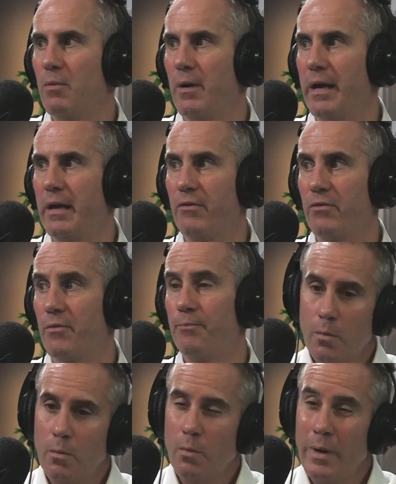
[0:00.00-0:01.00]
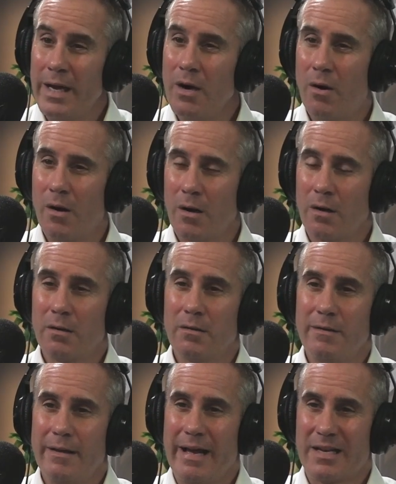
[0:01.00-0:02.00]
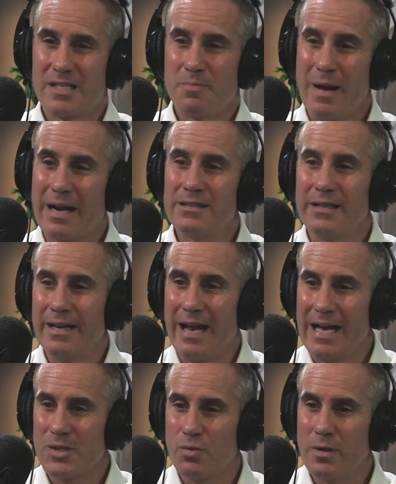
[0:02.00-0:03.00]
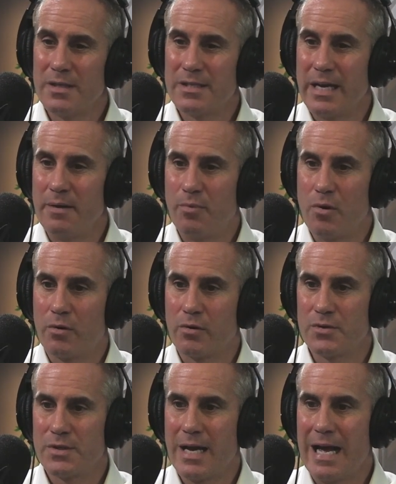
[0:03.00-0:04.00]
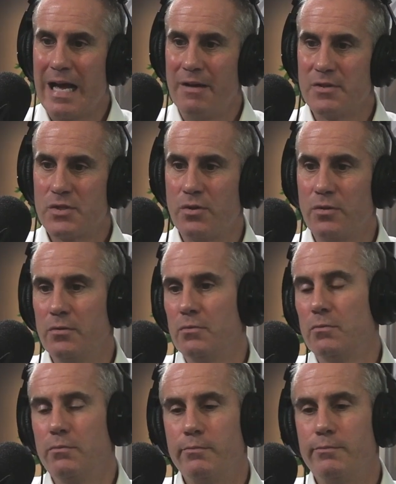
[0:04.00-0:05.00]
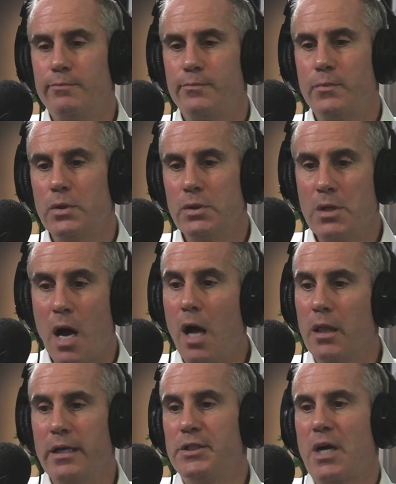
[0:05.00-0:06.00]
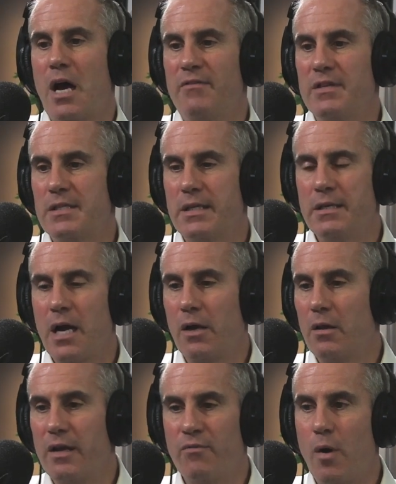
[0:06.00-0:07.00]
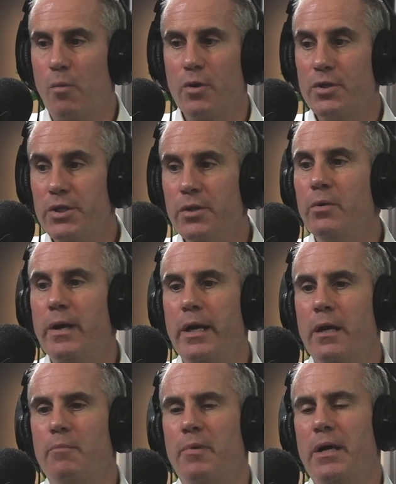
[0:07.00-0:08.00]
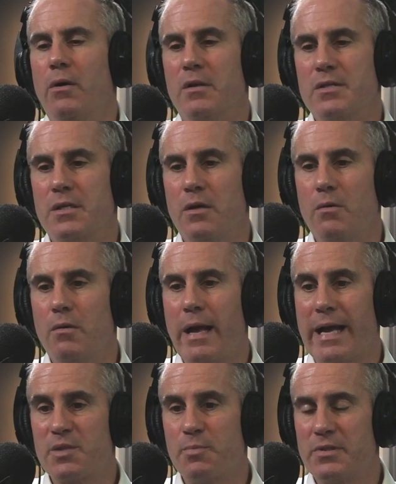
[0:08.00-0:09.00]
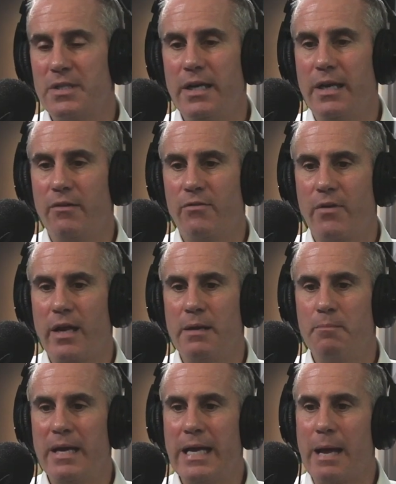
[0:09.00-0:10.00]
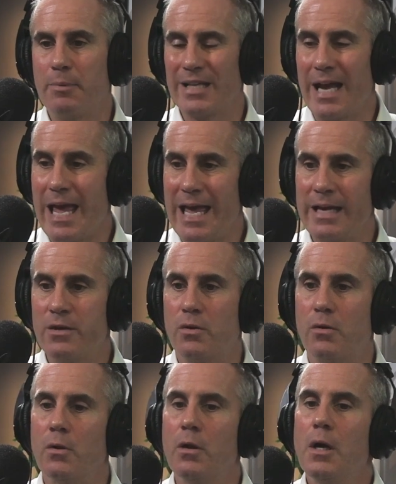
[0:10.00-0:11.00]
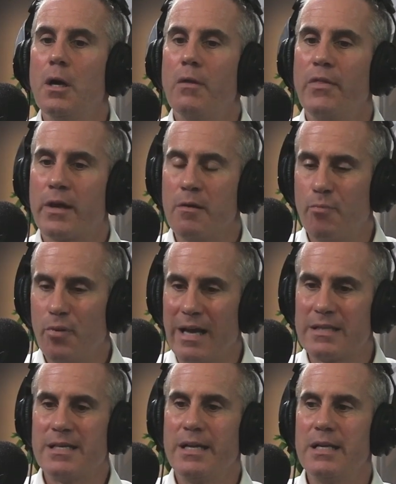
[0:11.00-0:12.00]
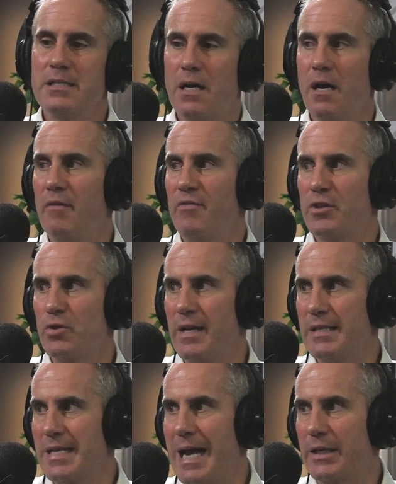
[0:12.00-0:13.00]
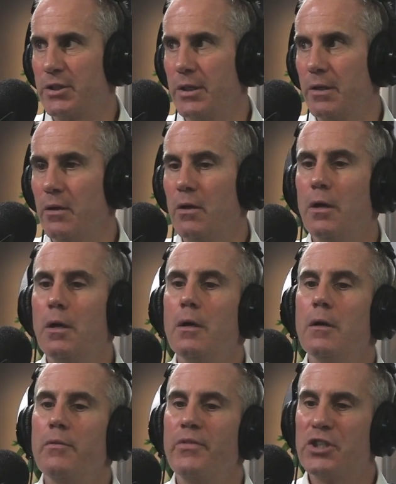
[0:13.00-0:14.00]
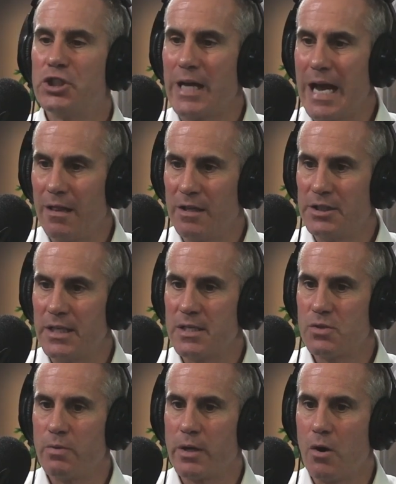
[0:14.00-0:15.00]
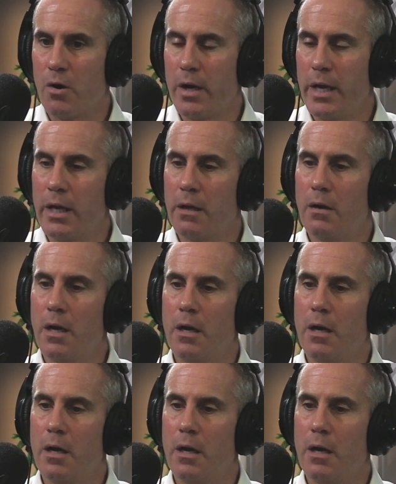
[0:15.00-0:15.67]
ways. We are expected as real estate brokers to have a certain knowledge, obviously, not only of what we're doing, but also expertise in being able to handle the complexities of the transaction, the challenges regarding